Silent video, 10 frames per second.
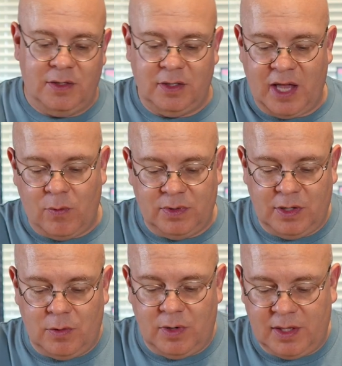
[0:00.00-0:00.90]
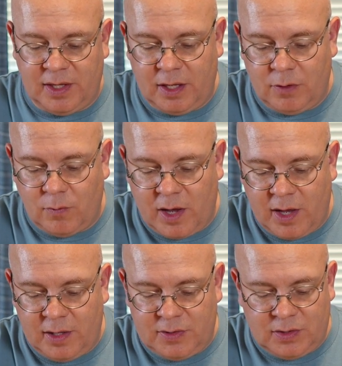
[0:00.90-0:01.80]
So that one's going
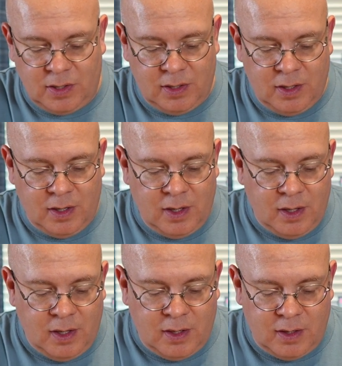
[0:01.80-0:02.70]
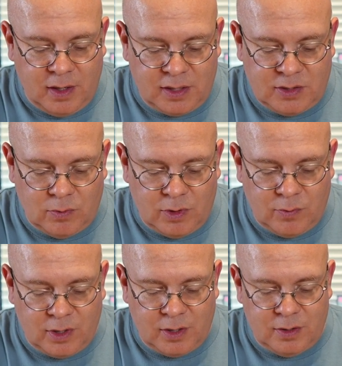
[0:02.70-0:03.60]
lengthwise. Next one
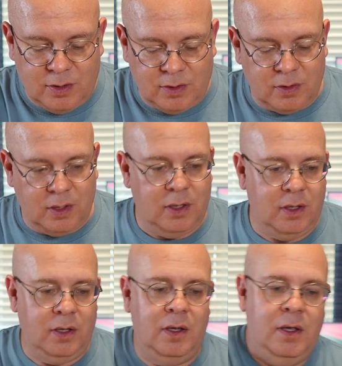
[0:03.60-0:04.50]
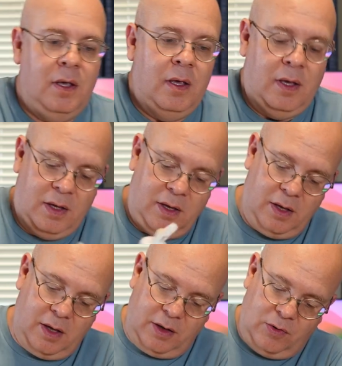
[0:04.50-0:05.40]
we're gonna do
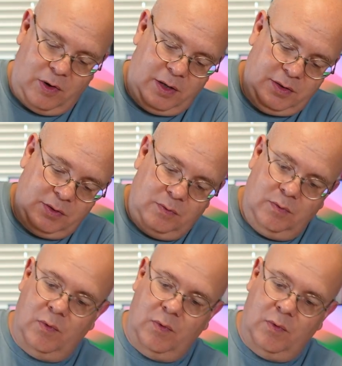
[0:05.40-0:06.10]
crosswise.